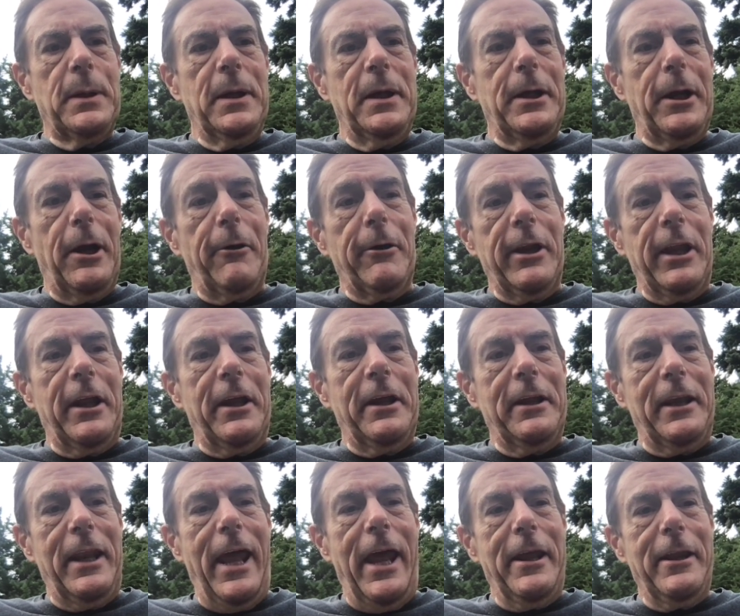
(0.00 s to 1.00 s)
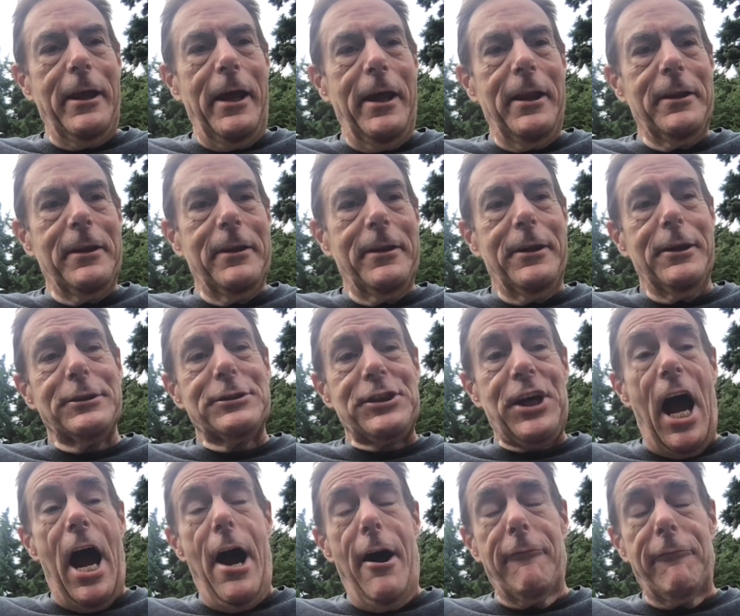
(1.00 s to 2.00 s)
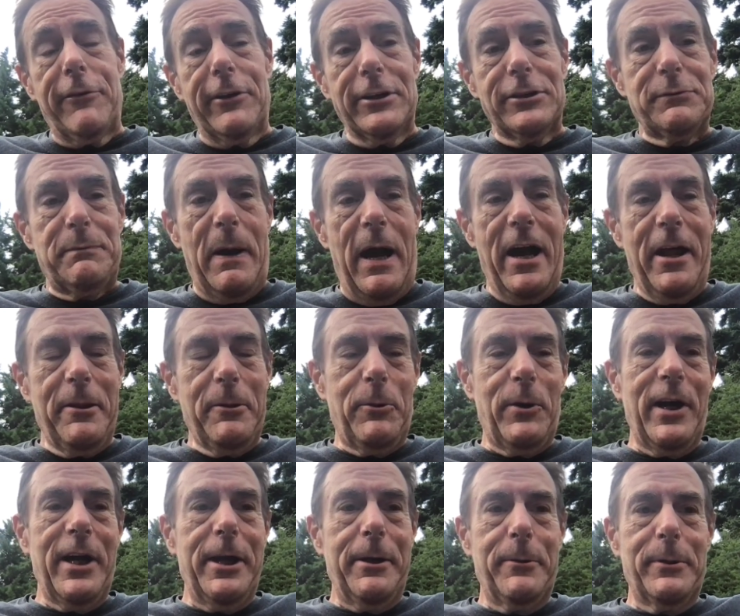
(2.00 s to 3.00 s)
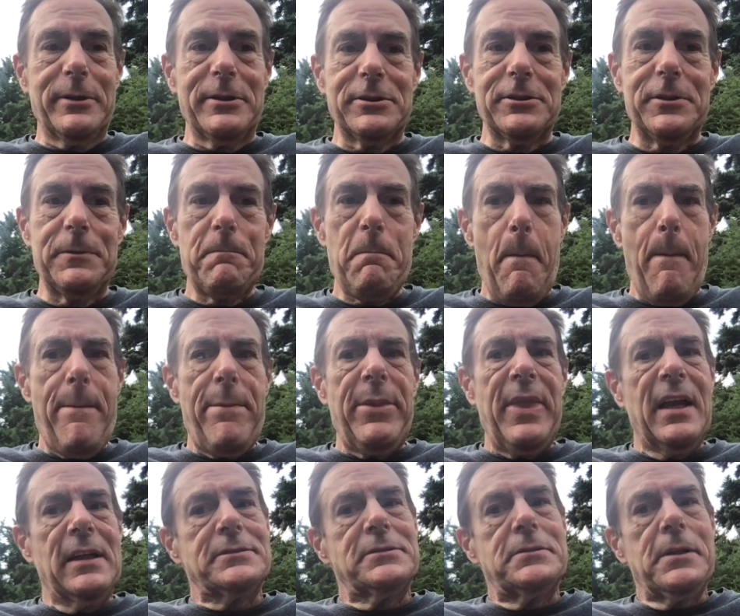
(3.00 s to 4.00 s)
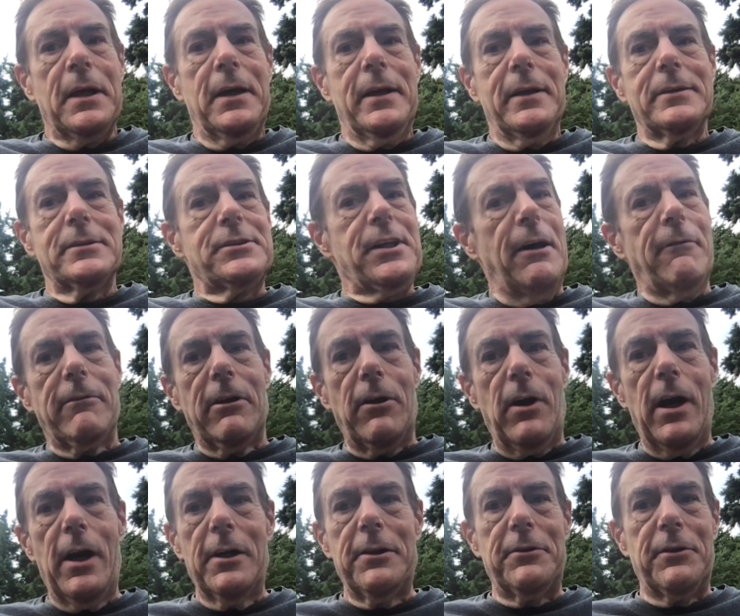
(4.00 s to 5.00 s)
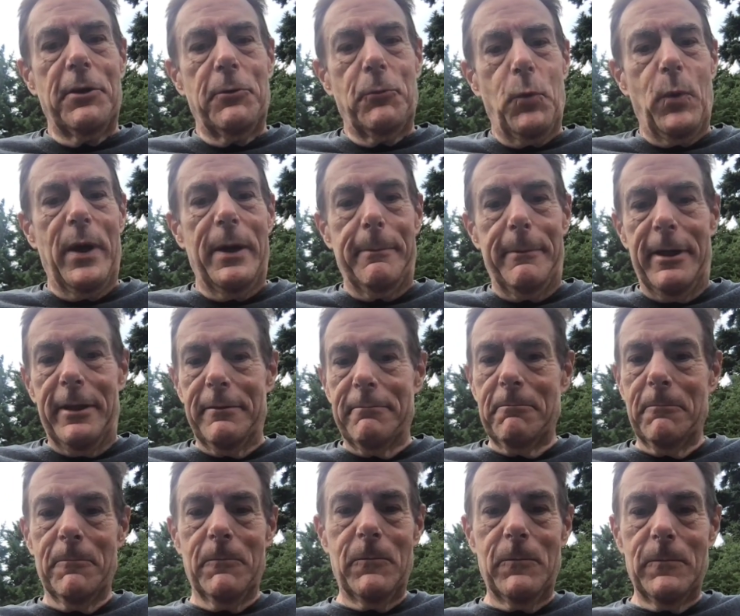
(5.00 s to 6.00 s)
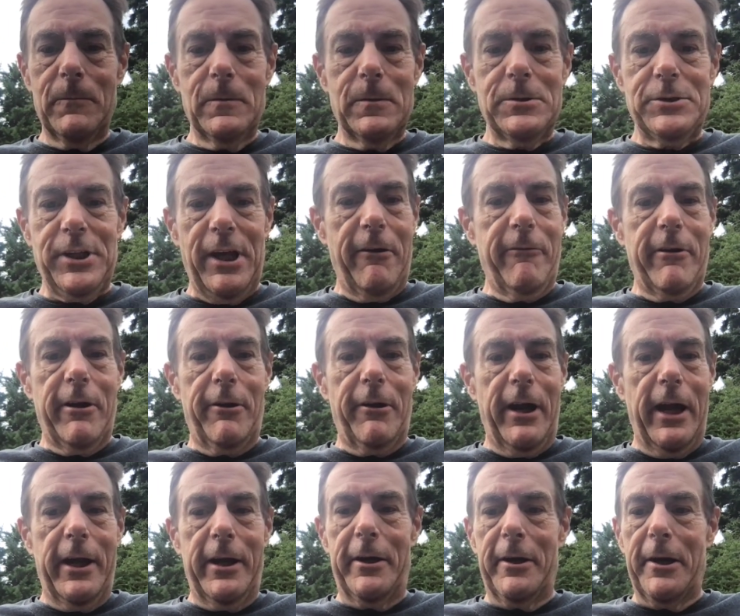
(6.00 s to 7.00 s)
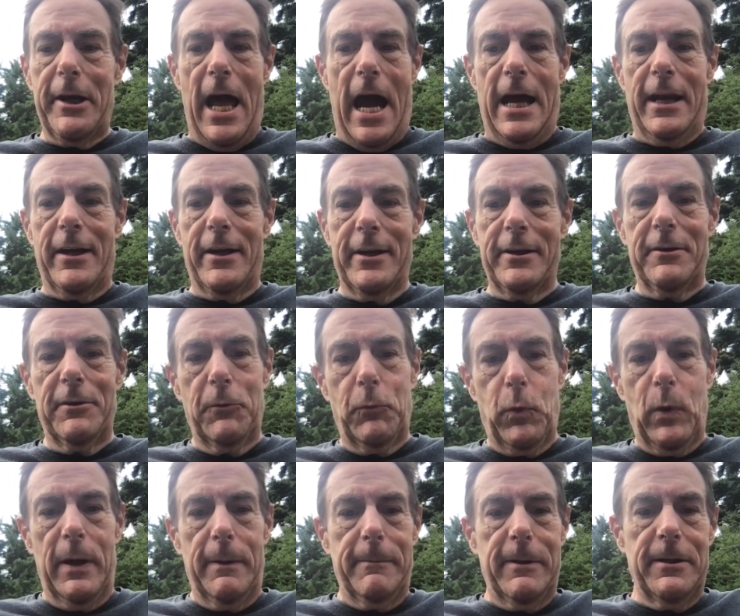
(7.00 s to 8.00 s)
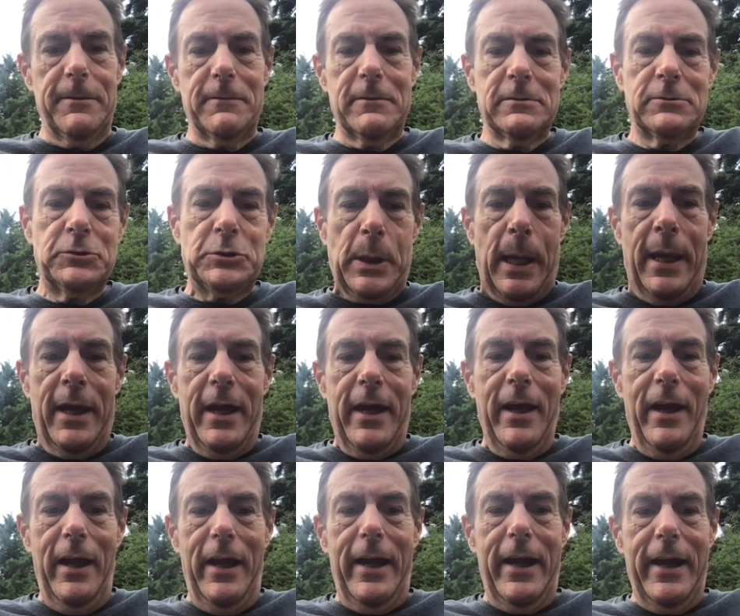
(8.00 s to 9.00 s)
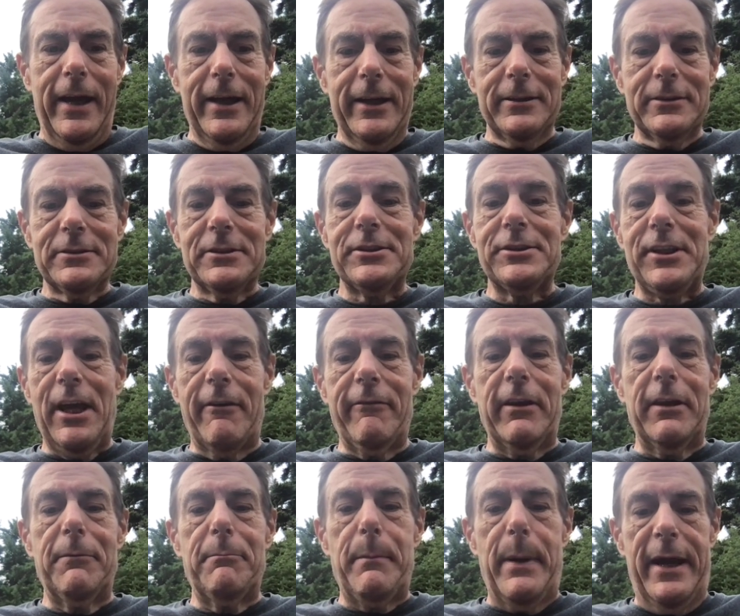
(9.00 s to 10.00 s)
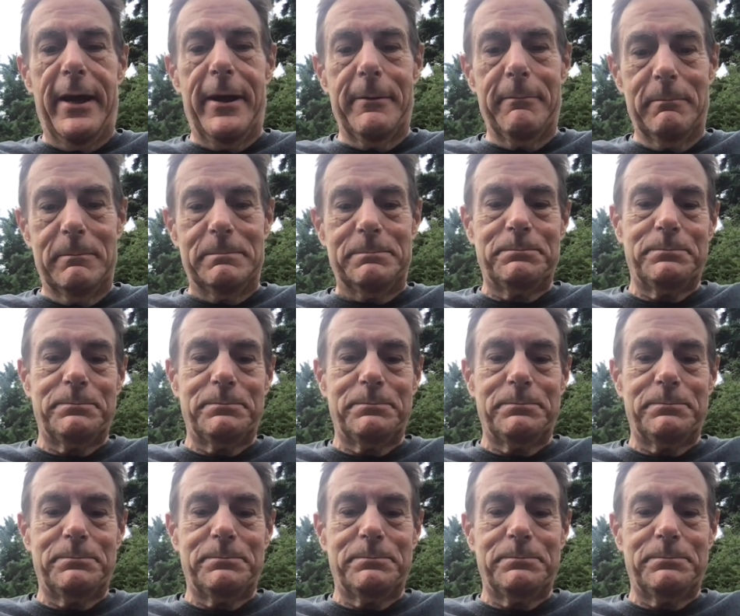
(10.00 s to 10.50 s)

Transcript: and this conference, by the way, was several hundred women, 7 or 8 or 900 women, and 7 men.